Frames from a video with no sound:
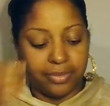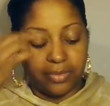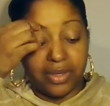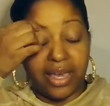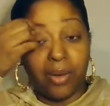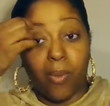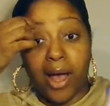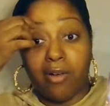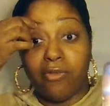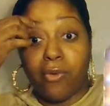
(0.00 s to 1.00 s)
Okay,
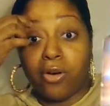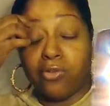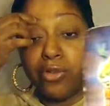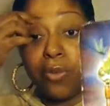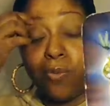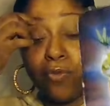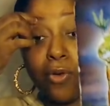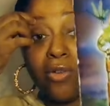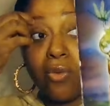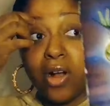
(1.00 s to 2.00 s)
wow, four of,
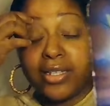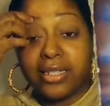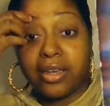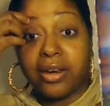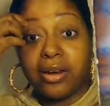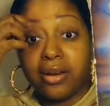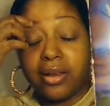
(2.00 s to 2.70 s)
four of wands here.